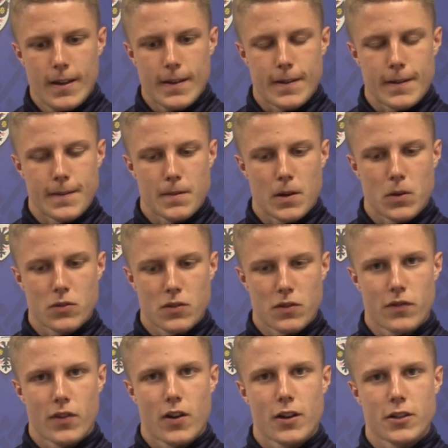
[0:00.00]
I was
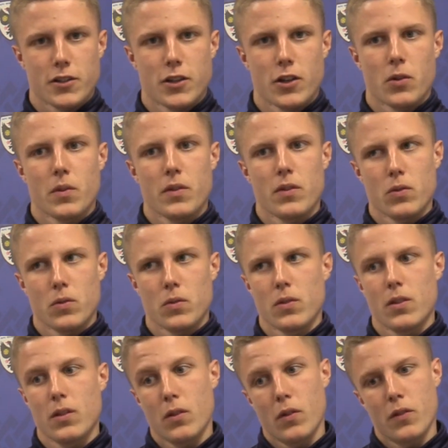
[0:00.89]
advised, you know, with
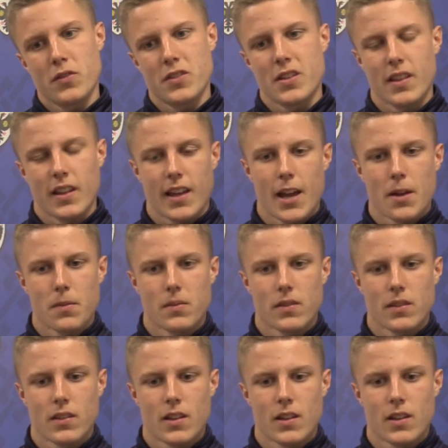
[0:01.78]
all obviously the game